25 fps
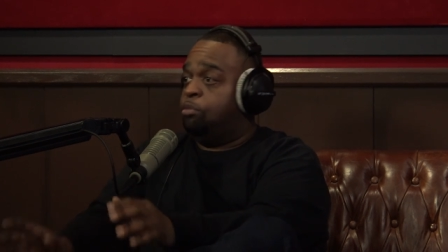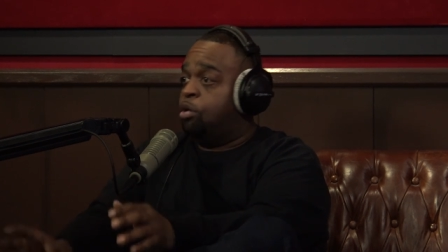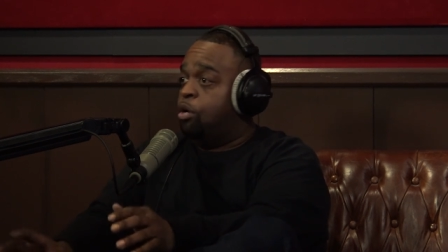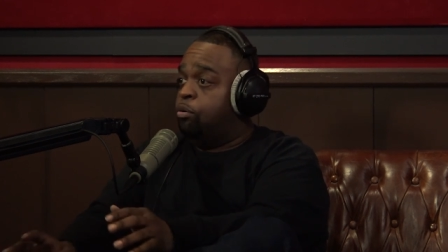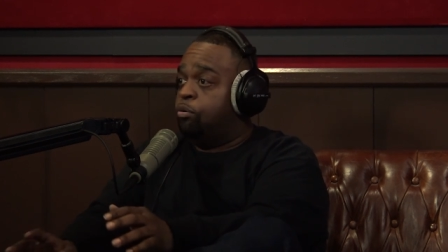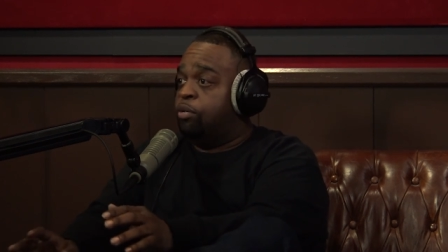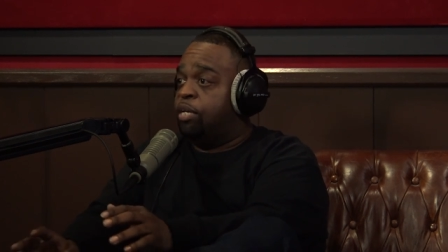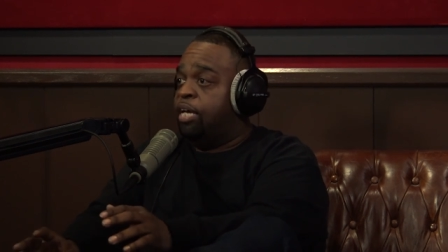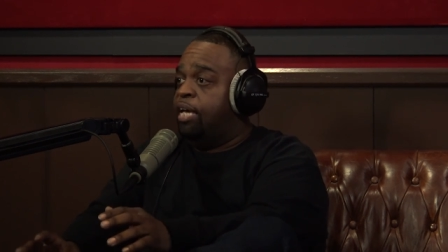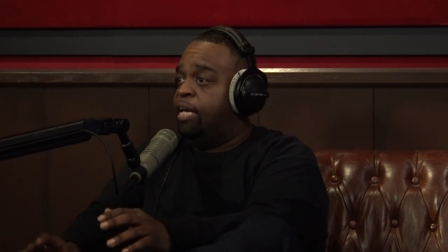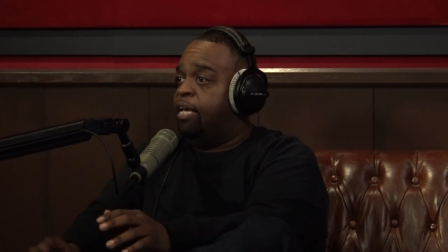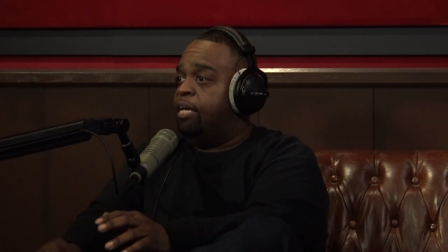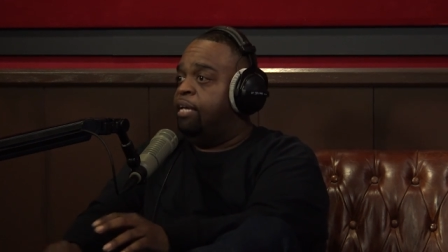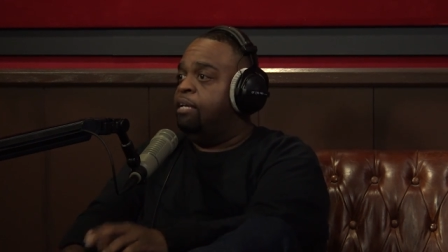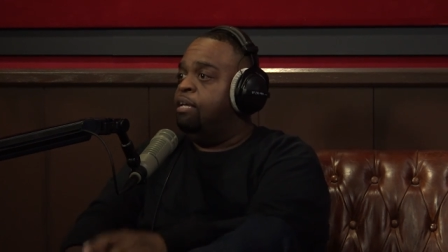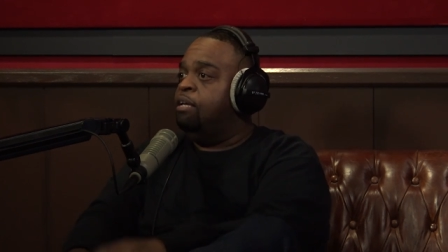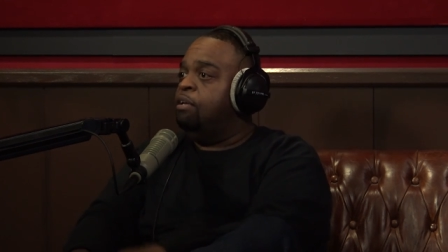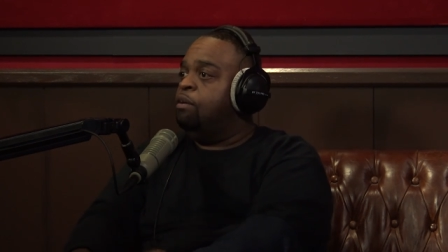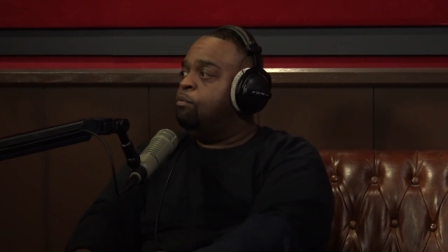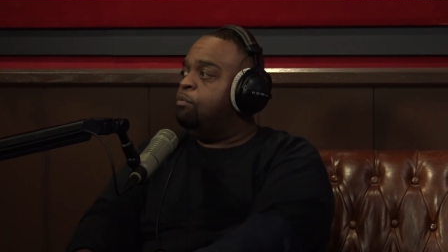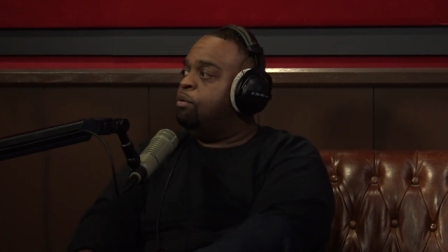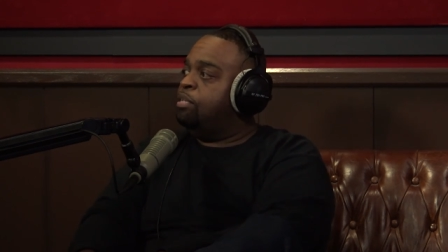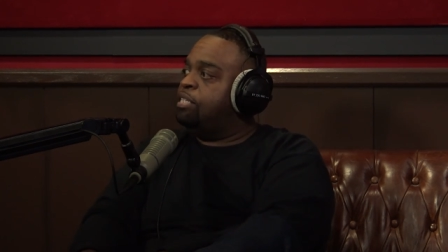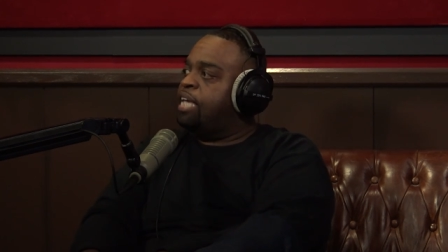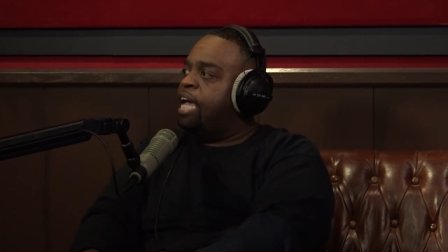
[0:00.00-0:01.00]
some cocaine?
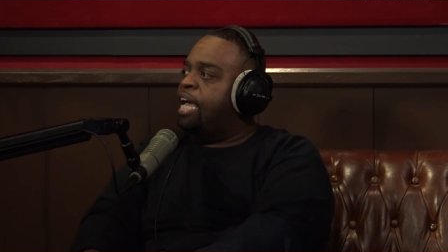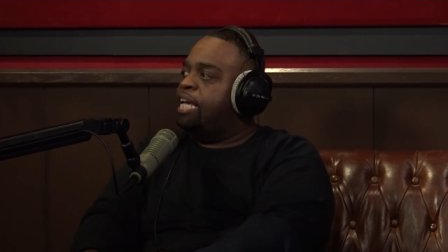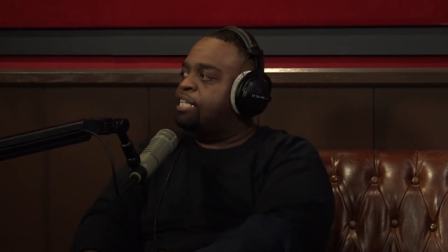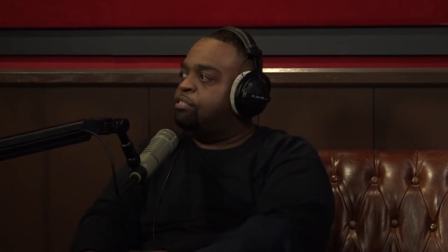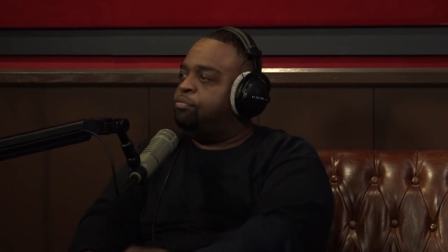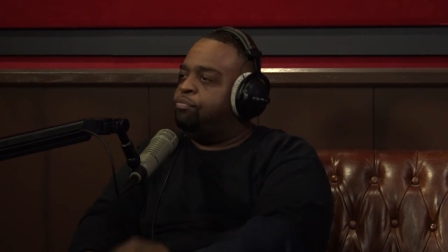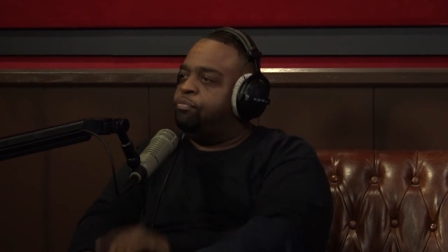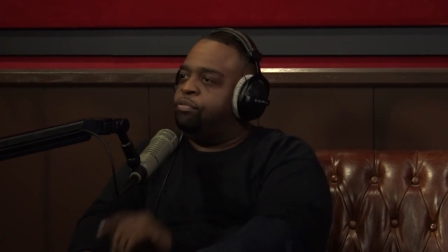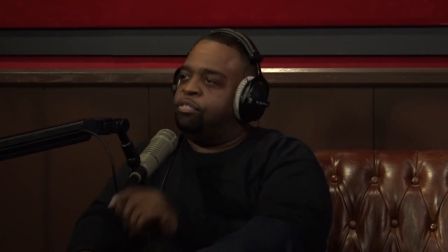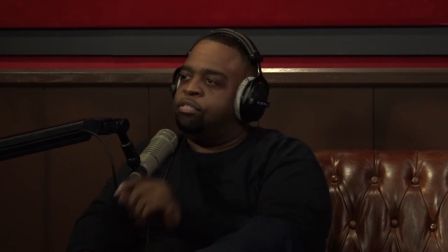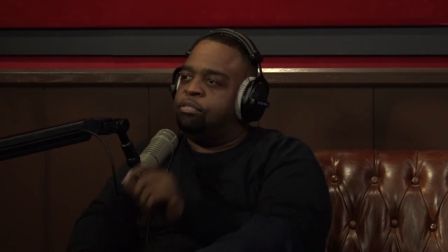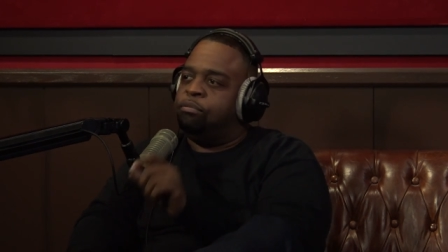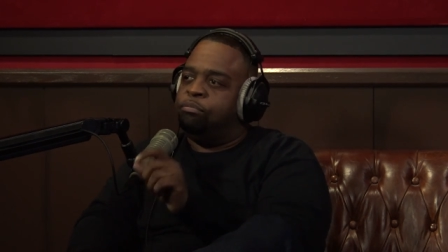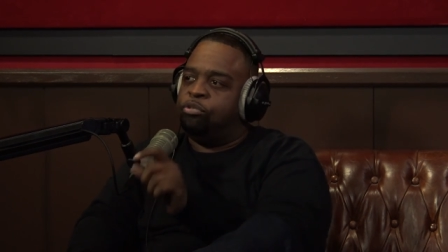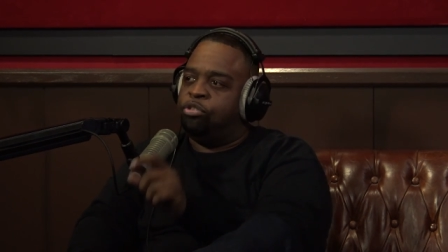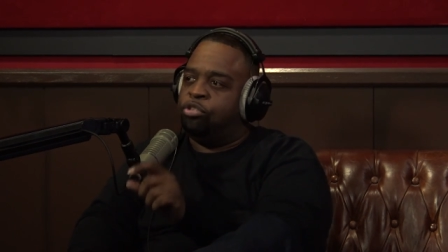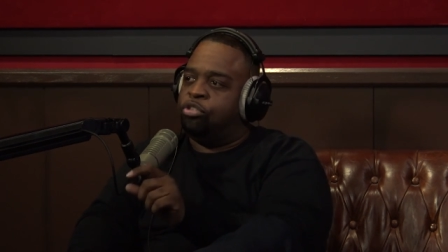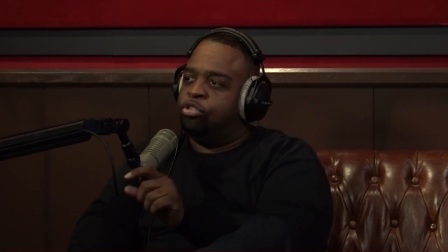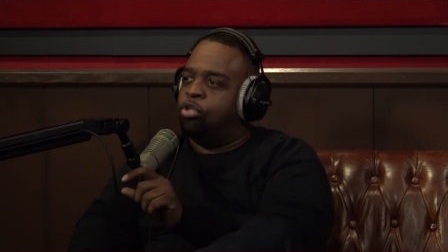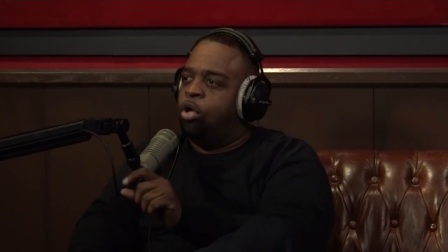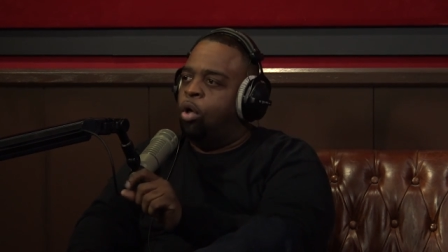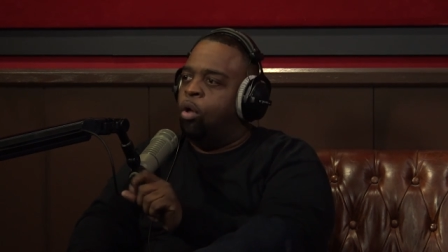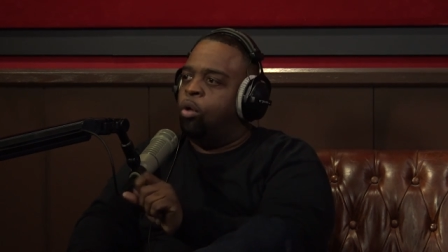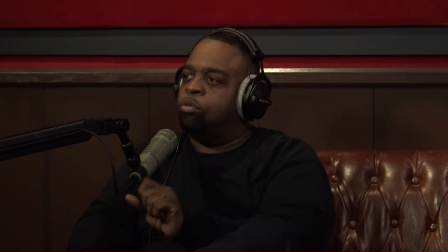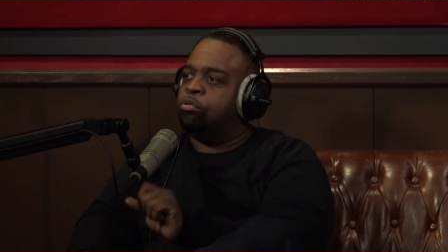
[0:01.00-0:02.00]
Yeah. But they ask you for some
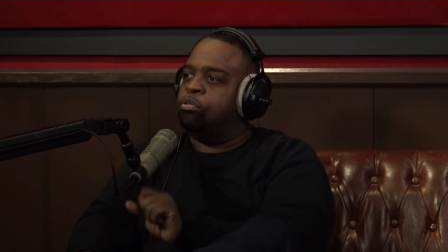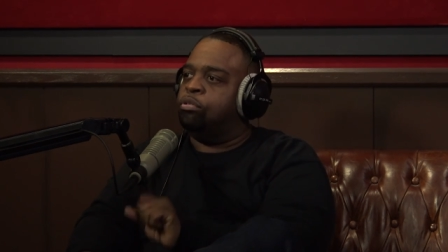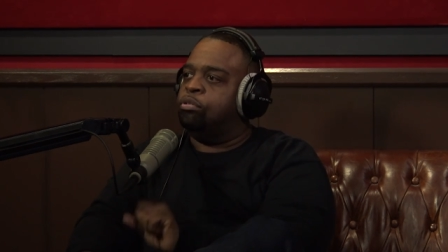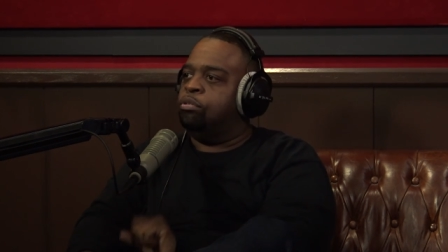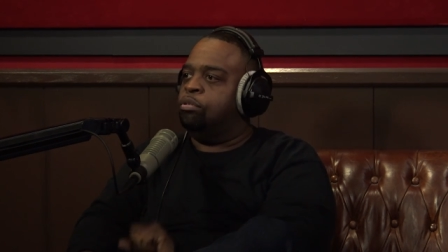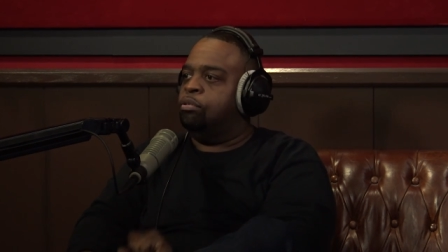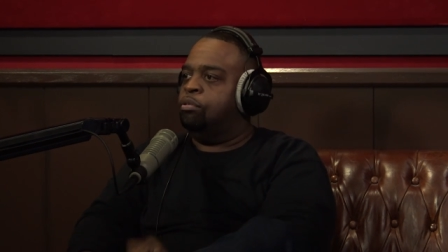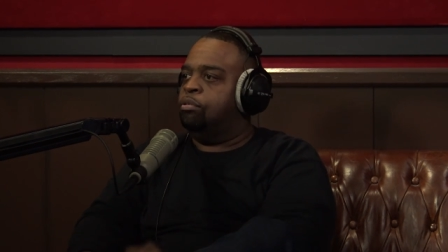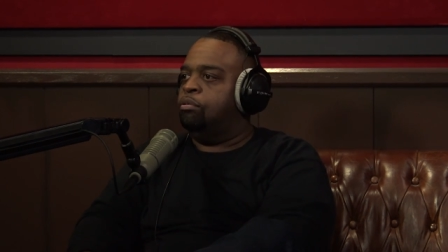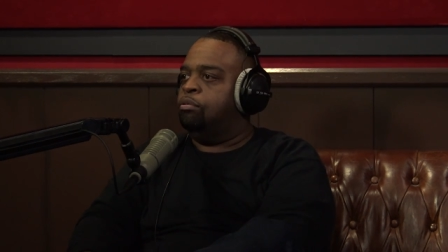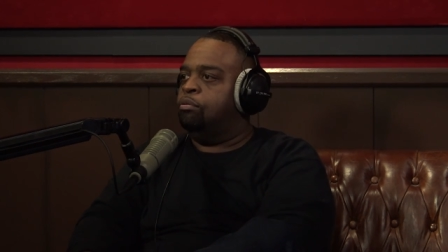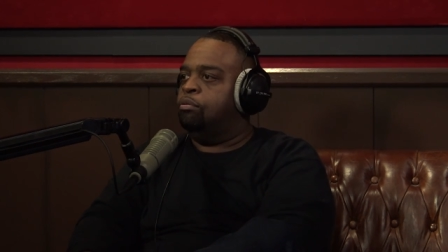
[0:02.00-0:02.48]
salt,